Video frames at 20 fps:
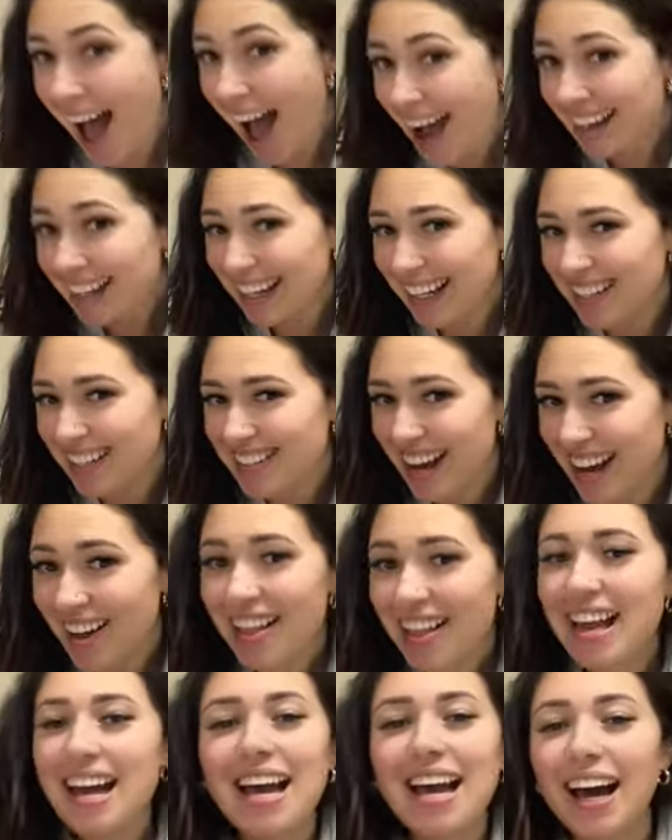Can you
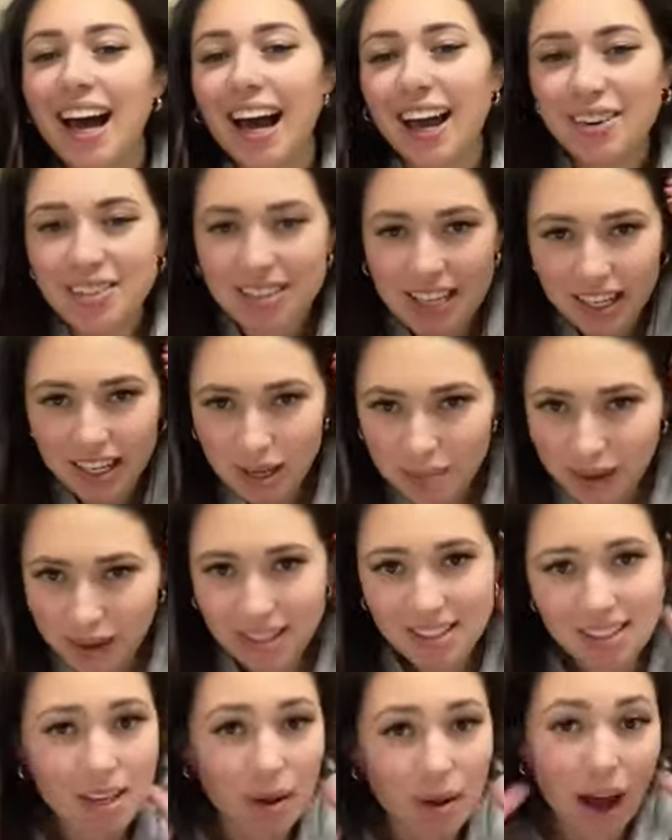tell? I don't take any
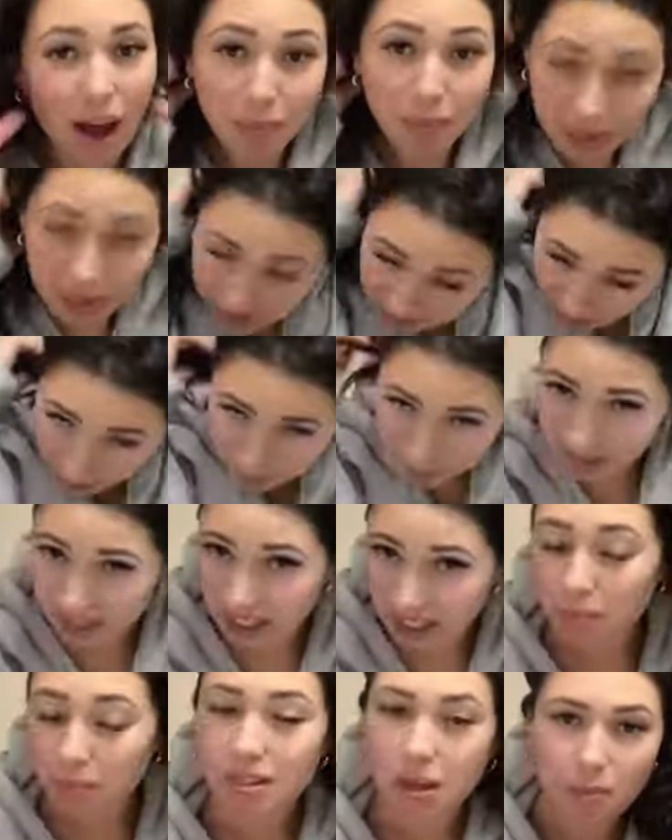meds. I believe that meds
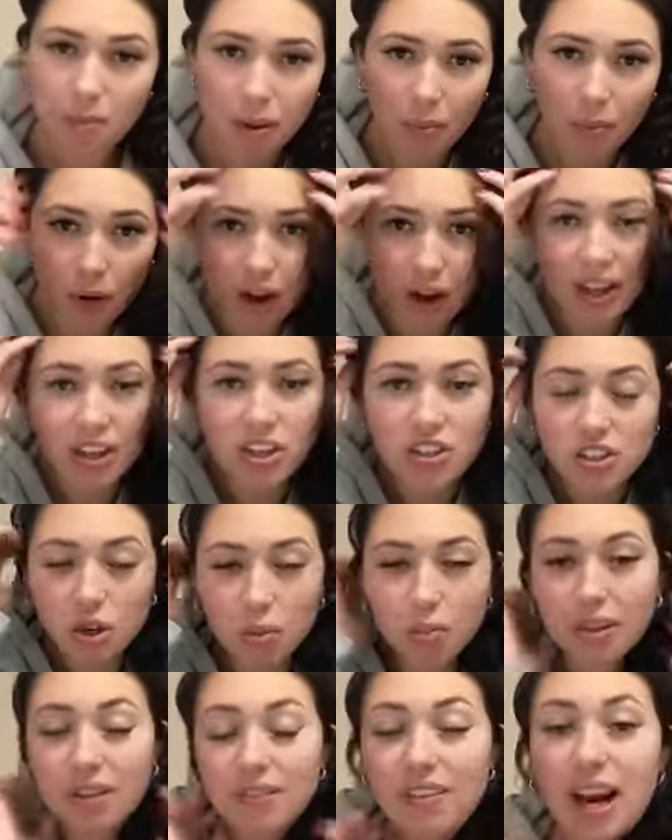help some people. I just don't
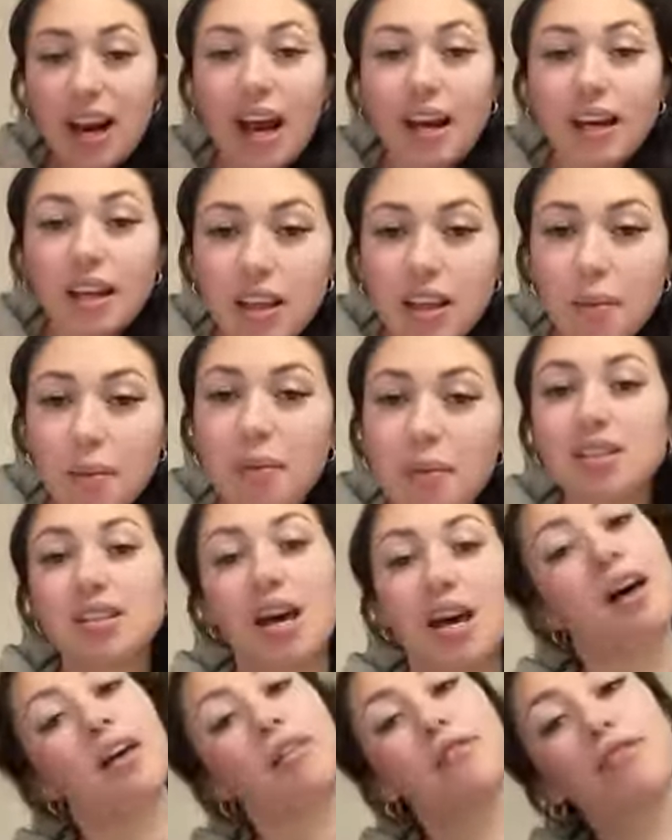believe that I need them because
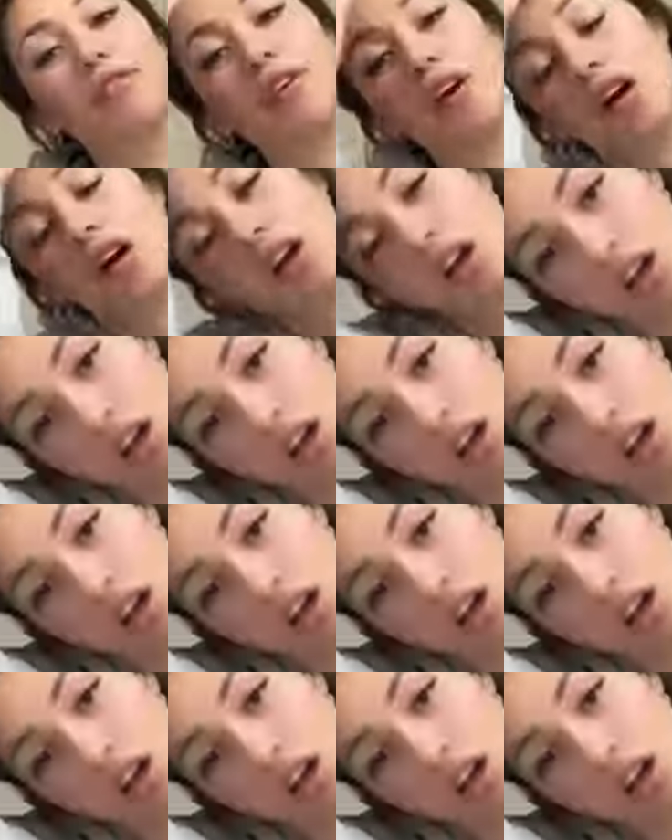I've